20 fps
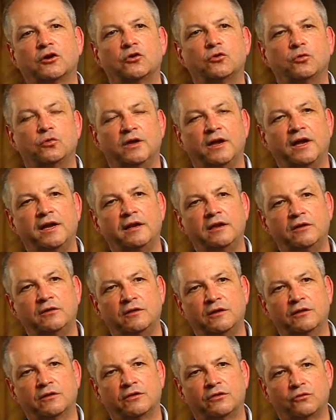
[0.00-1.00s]

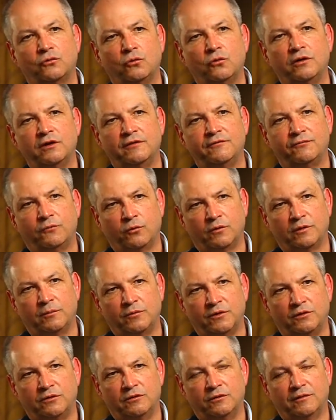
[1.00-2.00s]
creating the authority for
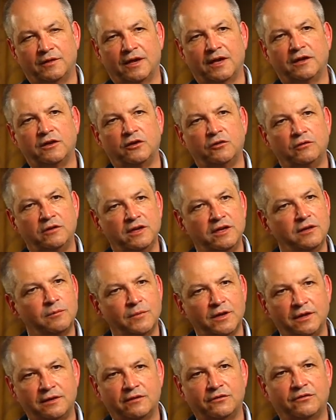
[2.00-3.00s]
them to do that. You need to
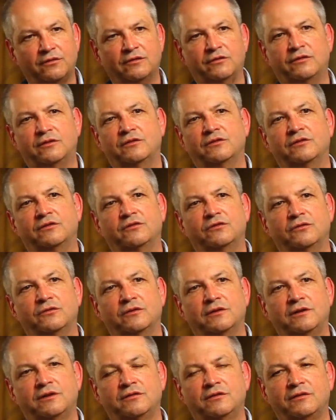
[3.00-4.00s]
make decisions in
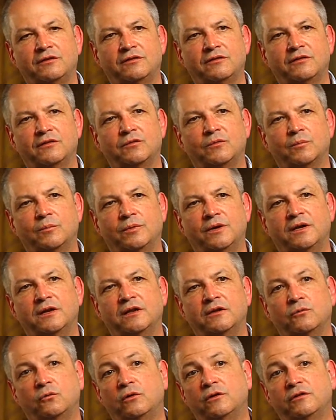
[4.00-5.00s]
certain instances, but
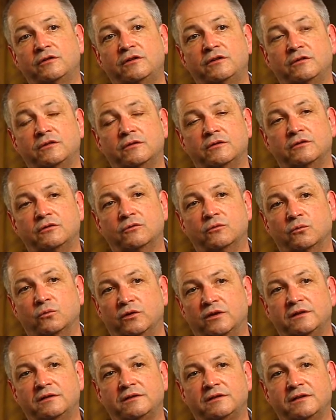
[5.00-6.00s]
in order to
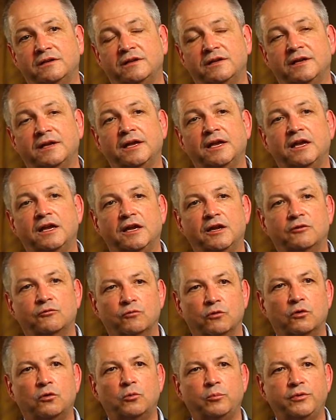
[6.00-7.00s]
really
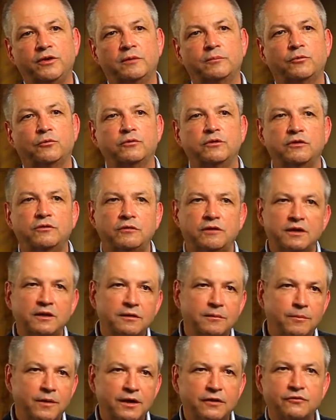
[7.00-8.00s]
enroll people, you
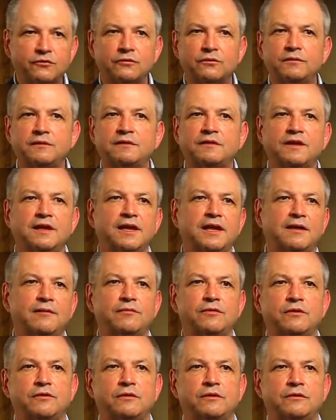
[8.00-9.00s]
need to make sure that they
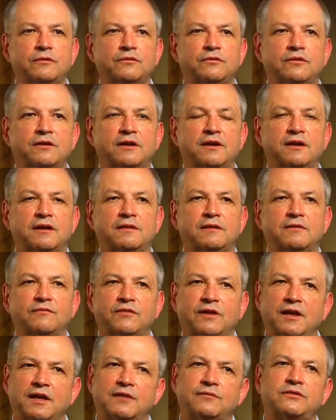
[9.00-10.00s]
have their say, that
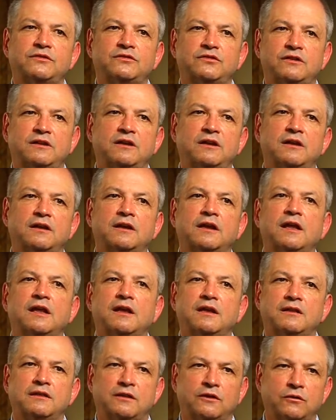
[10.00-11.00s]
if they have a stake,
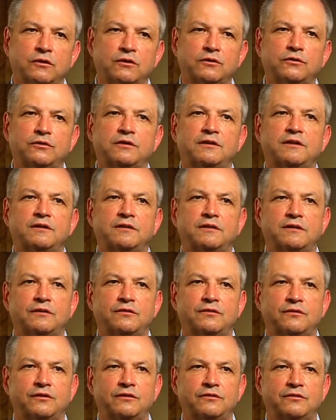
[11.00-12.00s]
they're included in the
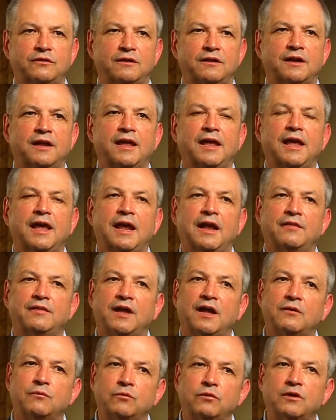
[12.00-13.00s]
decision, and
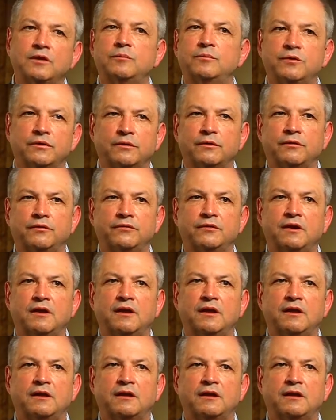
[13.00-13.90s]
that really builds